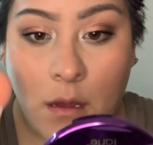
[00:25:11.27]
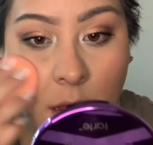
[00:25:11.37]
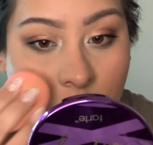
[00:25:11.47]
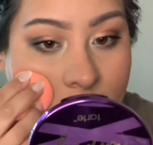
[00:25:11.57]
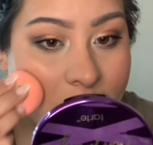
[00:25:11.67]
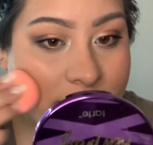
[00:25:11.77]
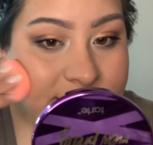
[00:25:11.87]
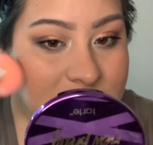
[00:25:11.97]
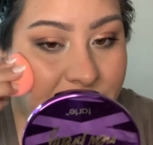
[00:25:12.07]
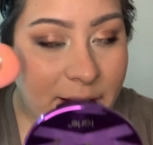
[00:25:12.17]
And again, it
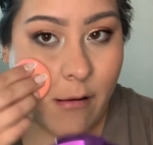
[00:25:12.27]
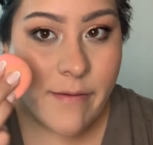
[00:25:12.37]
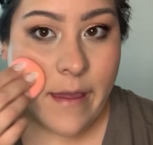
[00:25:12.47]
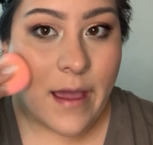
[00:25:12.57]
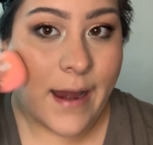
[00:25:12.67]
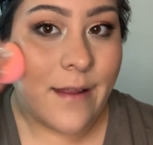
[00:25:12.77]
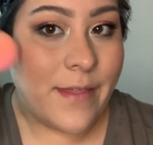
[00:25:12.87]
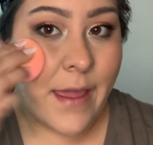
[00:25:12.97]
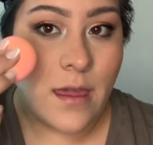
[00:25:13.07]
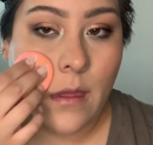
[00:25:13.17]
is a very like kind
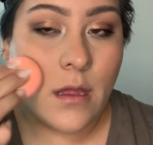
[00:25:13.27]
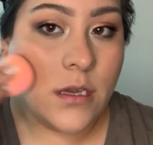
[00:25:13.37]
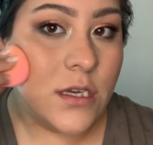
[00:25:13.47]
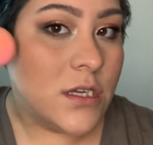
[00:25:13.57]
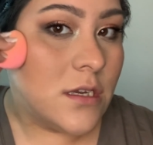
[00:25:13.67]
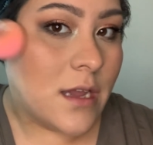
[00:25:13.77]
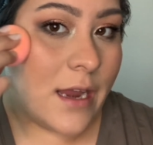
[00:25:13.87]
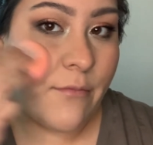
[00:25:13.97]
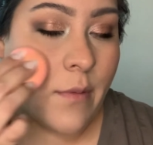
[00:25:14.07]
of